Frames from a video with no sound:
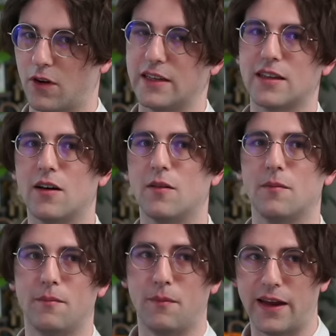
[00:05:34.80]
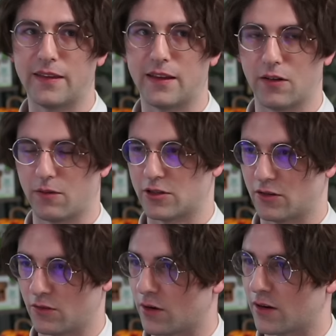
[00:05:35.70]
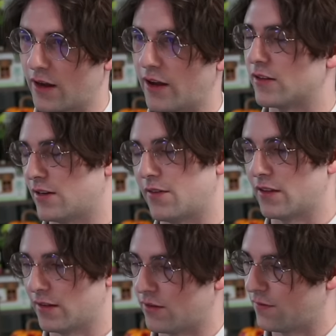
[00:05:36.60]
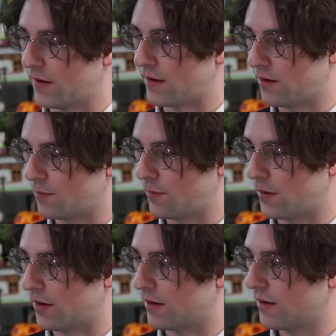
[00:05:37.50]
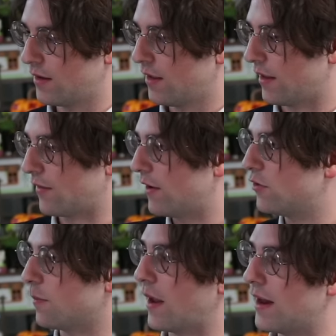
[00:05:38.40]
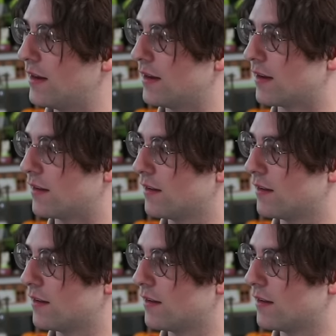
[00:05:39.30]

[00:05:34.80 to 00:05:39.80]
I sell mainly original work. I also have a little fan art, but like if I do a painting